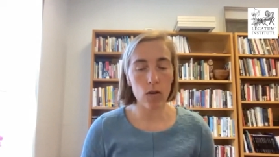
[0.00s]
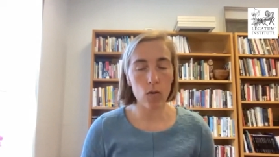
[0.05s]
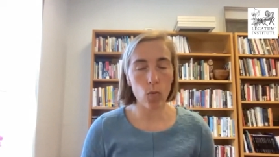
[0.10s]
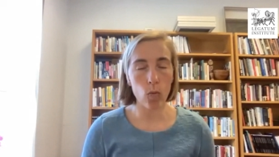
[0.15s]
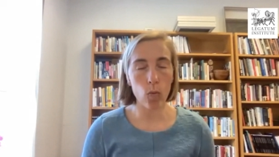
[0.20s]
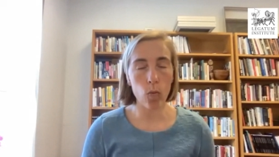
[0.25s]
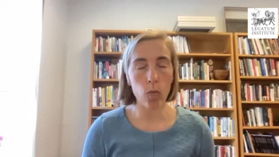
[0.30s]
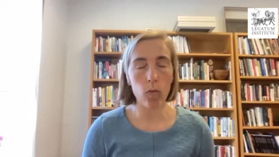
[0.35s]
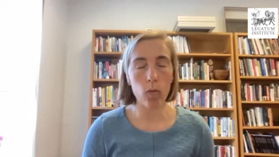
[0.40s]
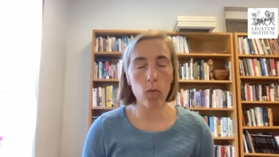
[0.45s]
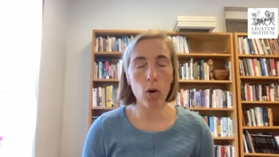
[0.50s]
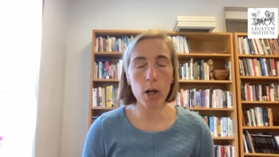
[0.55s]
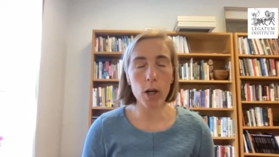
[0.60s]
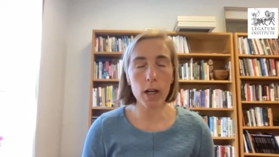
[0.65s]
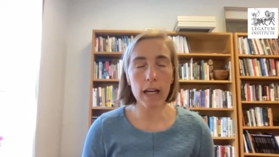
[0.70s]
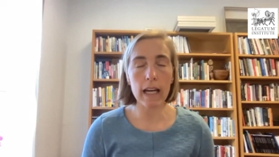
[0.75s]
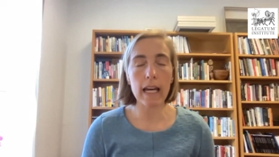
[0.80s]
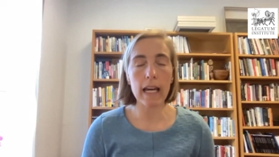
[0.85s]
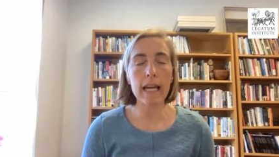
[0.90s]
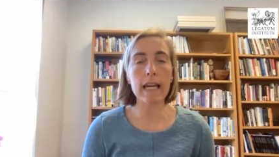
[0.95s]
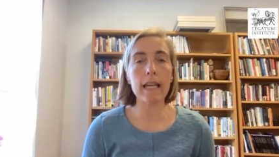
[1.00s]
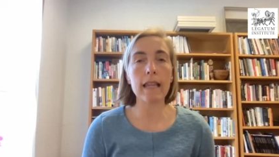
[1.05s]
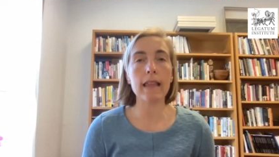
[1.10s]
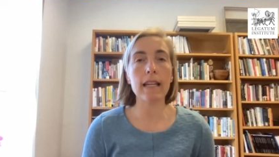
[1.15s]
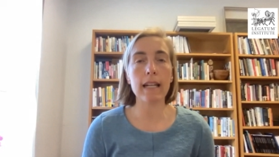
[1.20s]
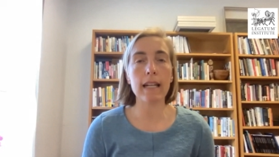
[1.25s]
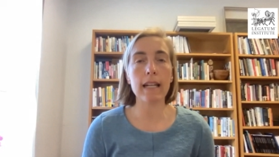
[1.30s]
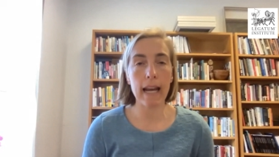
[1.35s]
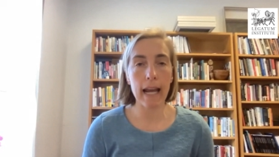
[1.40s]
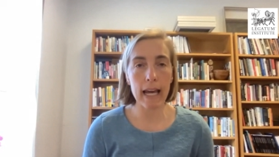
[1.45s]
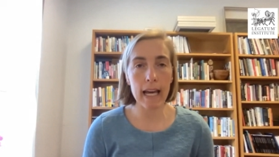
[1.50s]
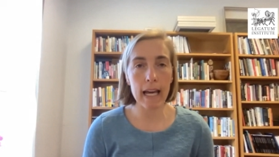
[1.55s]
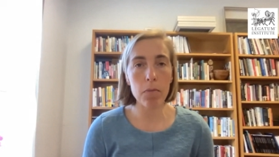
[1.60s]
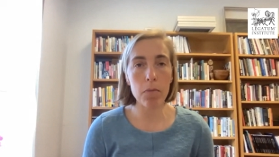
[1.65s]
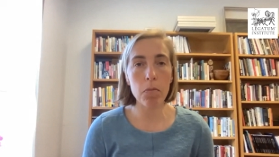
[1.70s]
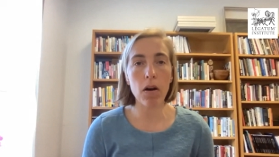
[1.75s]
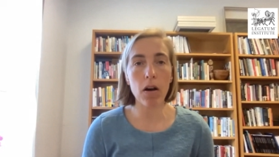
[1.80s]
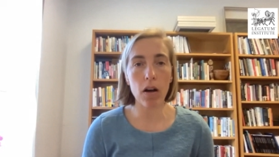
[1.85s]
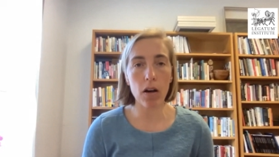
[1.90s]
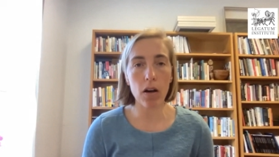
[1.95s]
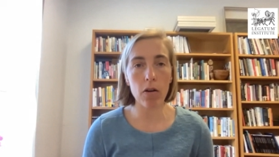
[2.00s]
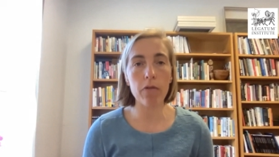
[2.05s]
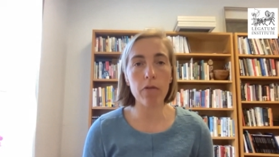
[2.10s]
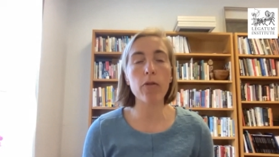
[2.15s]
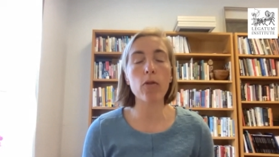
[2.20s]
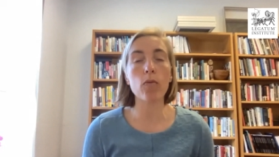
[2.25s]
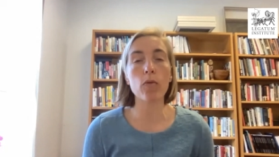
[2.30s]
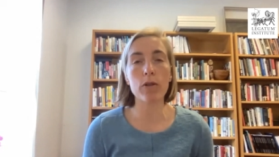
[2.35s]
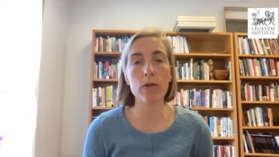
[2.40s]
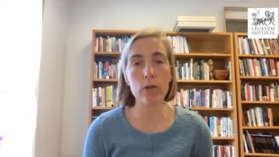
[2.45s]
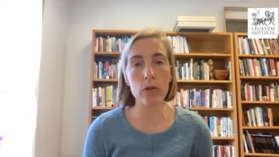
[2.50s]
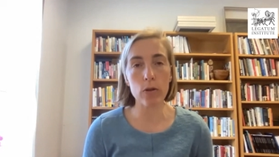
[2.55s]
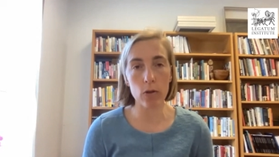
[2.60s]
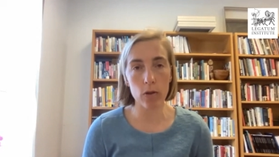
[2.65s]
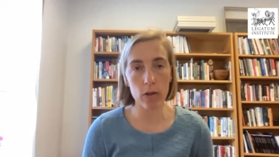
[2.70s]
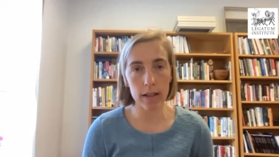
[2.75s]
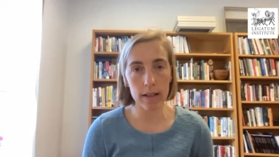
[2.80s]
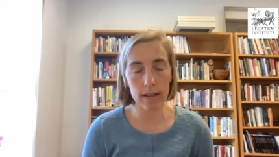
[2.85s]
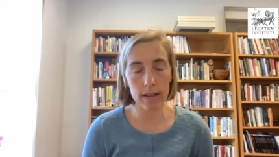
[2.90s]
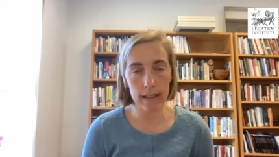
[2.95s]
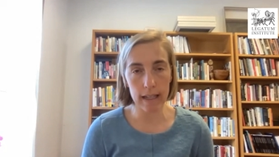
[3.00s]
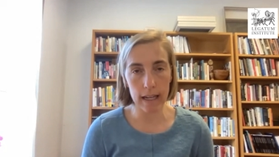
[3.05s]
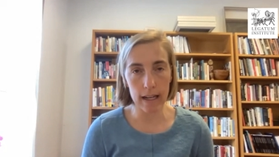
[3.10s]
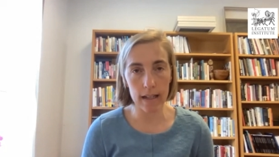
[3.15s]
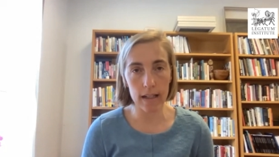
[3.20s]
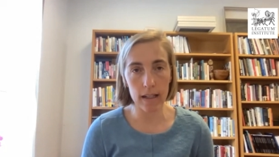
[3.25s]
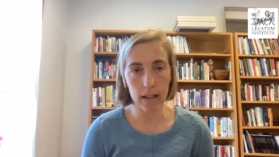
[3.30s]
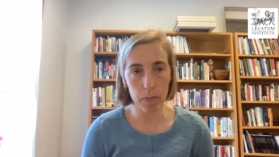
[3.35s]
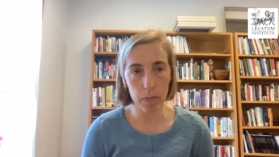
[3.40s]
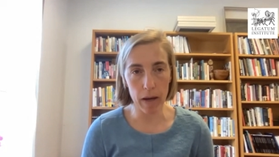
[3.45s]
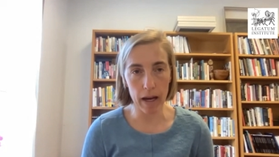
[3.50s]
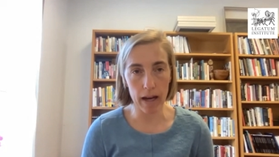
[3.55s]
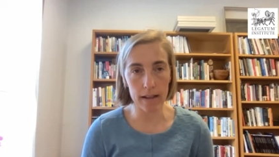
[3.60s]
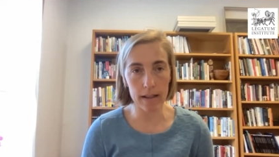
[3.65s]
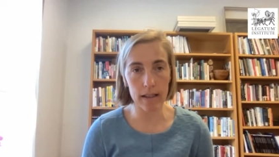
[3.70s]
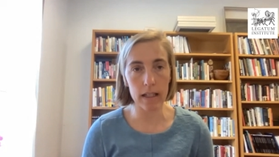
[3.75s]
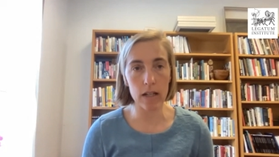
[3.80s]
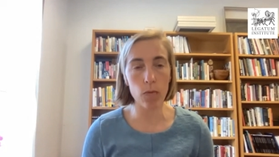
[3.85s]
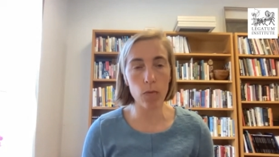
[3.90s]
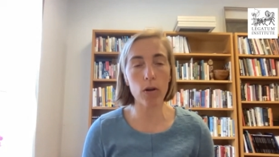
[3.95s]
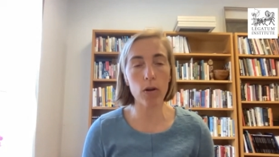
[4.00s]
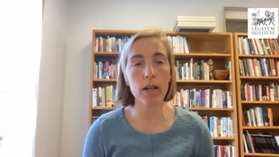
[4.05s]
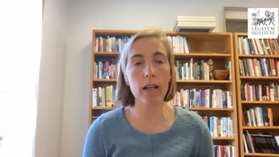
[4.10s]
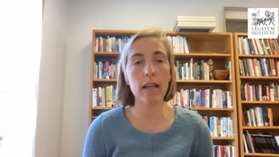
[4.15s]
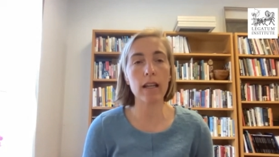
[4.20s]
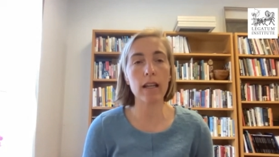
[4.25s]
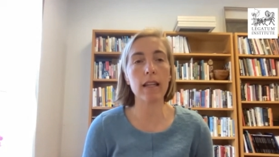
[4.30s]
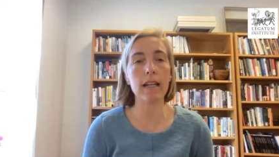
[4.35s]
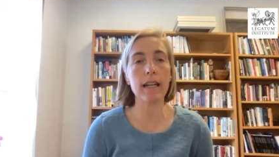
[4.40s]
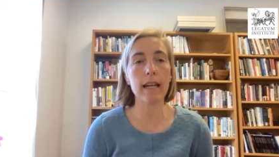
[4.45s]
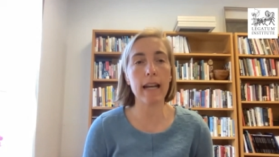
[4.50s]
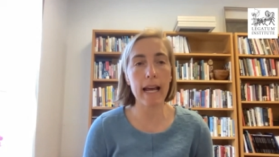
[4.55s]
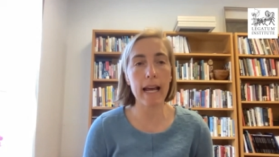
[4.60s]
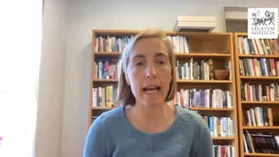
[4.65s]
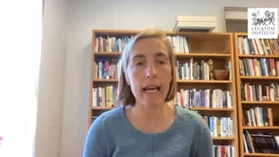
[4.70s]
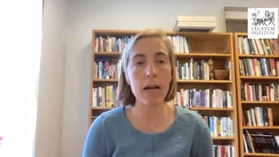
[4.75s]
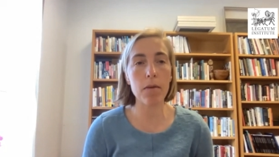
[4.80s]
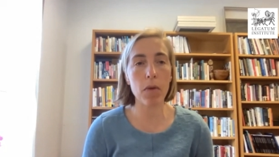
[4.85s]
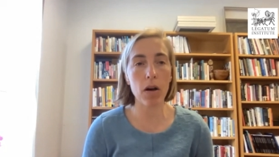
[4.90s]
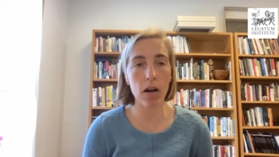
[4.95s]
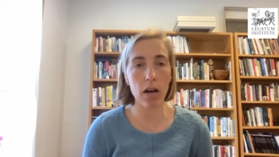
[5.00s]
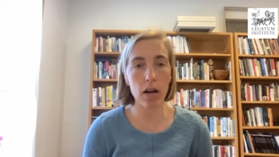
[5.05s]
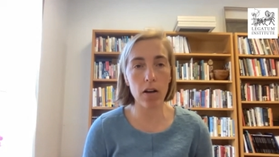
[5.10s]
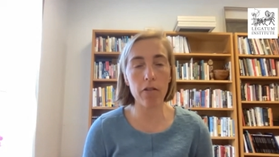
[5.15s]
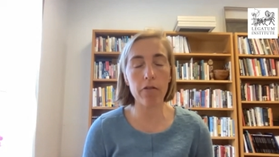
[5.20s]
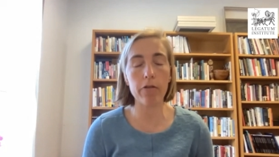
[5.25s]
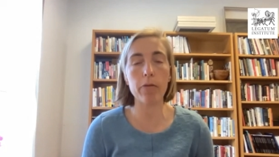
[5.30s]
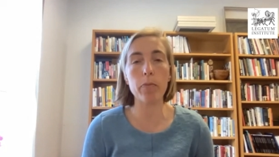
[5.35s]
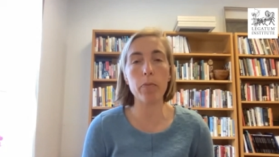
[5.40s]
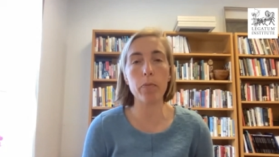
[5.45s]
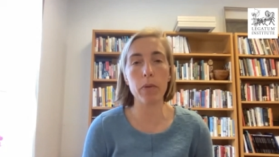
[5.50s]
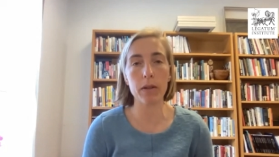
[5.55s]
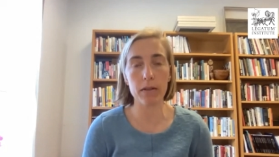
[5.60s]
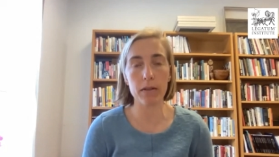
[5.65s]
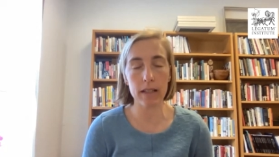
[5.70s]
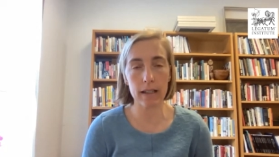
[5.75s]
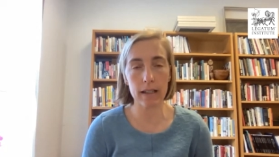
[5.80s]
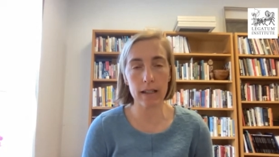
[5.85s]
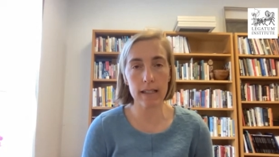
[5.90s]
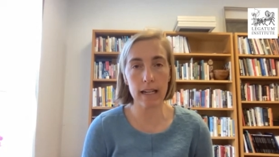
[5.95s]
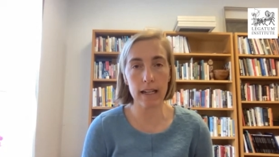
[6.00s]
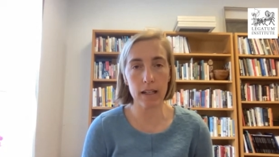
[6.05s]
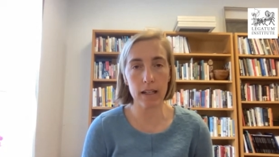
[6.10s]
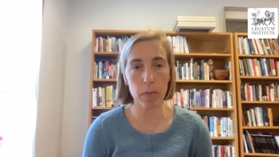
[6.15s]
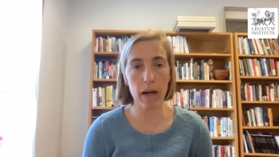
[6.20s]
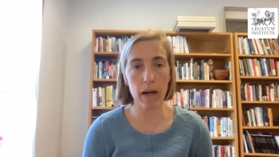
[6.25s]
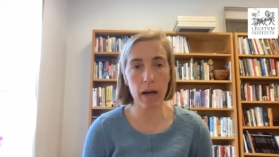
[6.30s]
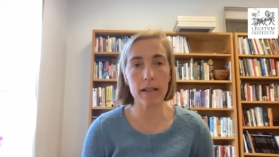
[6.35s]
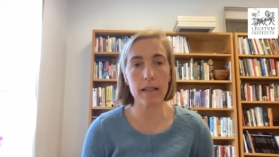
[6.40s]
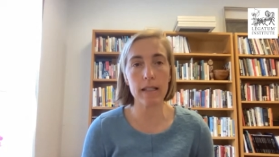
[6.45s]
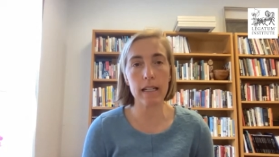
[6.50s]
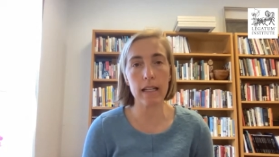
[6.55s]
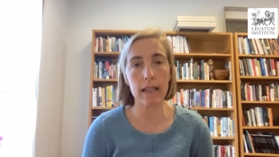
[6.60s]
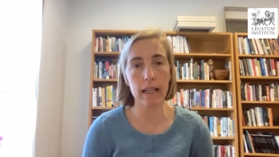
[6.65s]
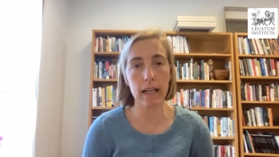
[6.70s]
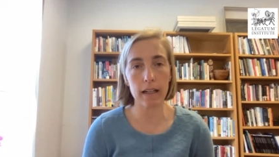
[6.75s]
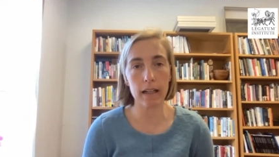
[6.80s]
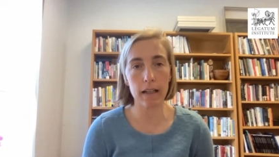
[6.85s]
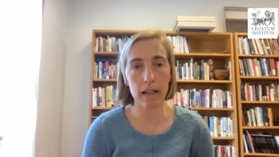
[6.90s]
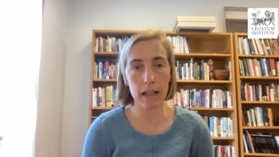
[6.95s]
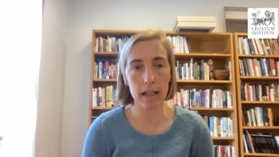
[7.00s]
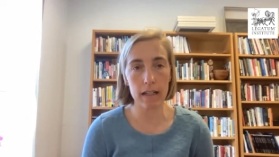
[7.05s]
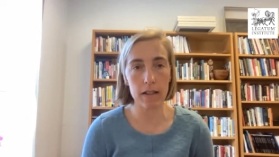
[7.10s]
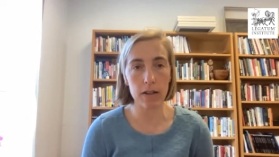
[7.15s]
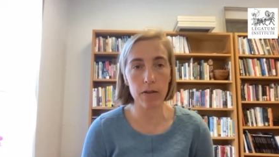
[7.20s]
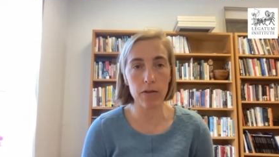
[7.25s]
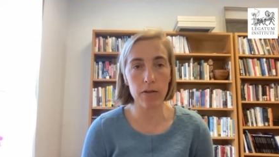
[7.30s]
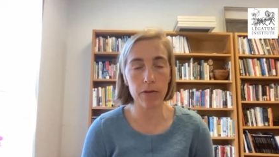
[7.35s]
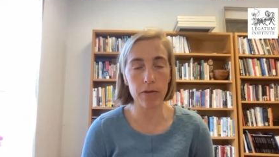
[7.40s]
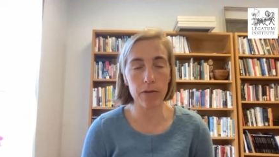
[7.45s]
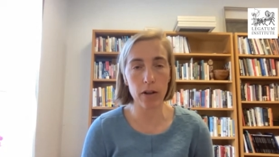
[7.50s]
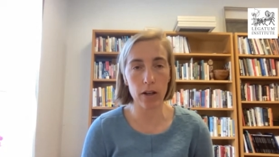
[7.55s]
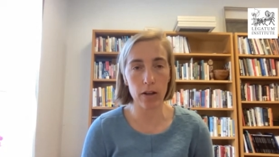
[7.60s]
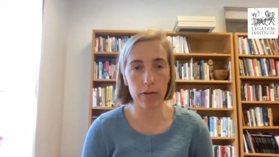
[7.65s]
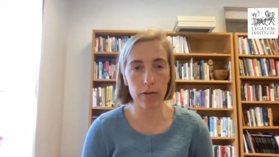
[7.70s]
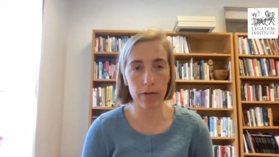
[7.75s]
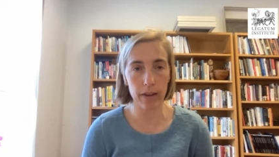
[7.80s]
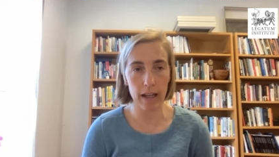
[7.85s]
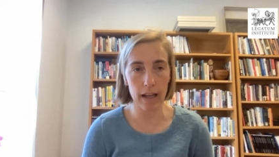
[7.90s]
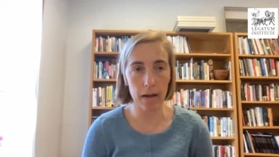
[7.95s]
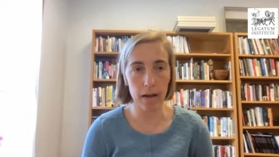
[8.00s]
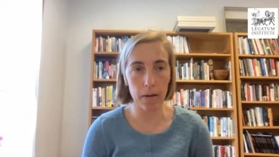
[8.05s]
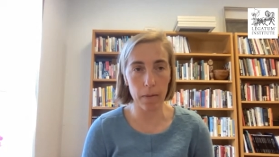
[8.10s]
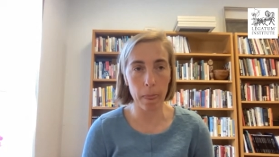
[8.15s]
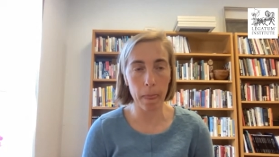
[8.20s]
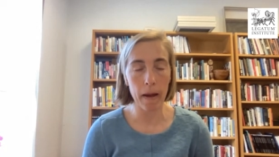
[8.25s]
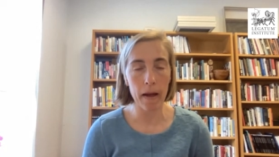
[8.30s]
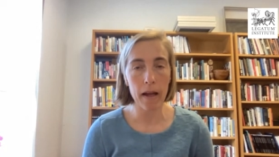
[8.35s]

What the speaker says: working in the name of restoring state capacity, working in the name of building state capacity and that kind of thing.